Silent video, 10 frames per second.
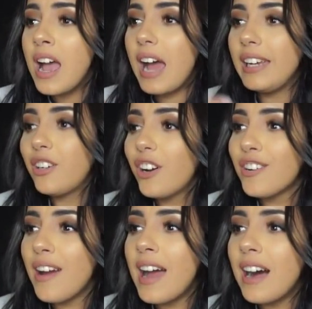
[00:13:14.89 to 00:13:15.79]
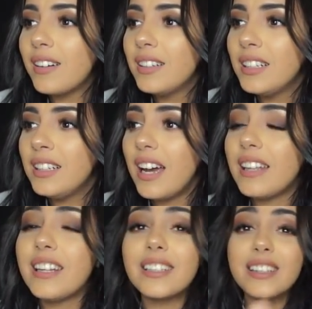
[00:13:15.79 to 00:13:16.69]
and he got her out.
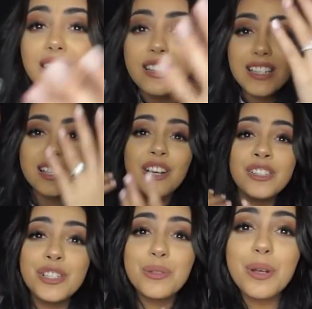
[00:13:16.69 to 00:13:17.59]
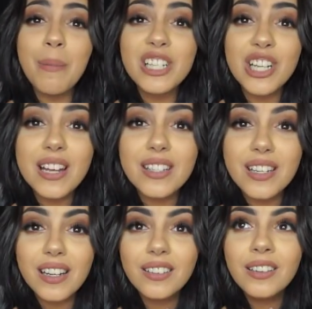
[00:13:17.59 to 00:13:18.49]
And like next thing I knew, she was on my
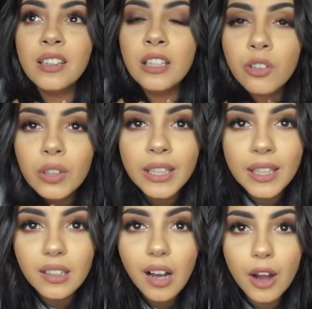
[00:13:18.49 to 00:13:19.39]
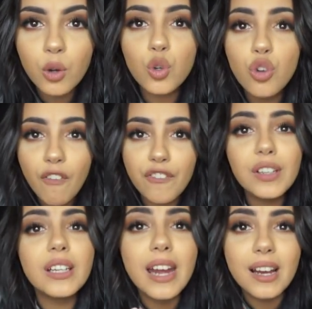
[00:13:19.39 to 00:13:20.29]
chest and literally I could not
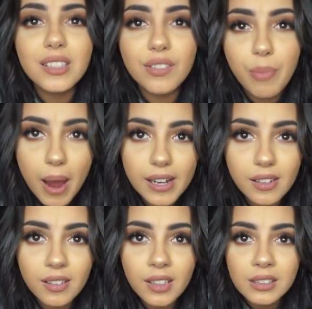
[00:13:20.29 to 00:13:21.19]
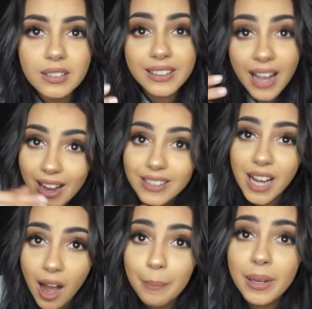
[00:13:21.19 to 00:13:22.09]
feel an ounce of pain. Like they had
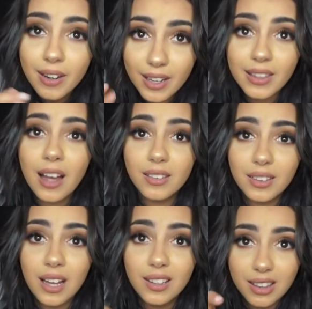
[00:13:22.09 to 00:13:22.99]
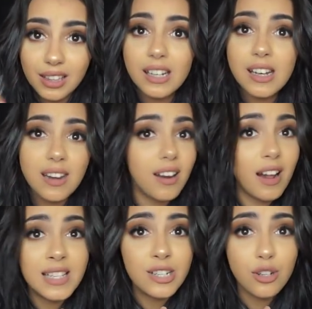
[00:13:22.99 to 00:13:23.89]
cut me to get that thing in, and
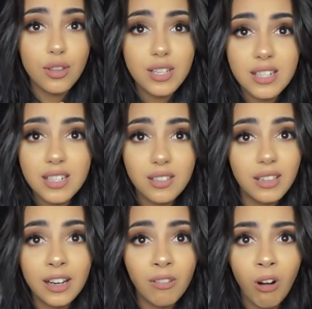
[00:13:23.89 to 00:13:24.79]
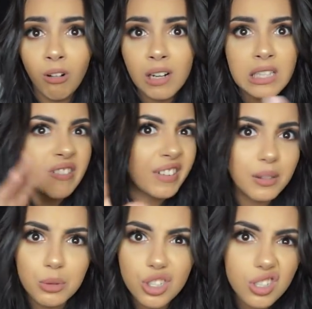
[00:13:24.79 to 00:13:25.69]
I didn't know this until later on because
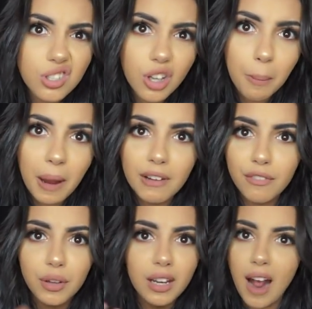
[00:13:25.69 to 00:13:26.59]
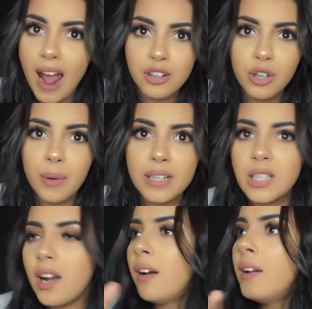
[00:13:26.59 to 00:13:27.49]
everything was just so painful that I had no
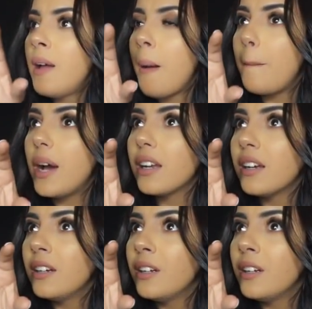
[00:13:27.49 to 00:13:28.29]
idea. But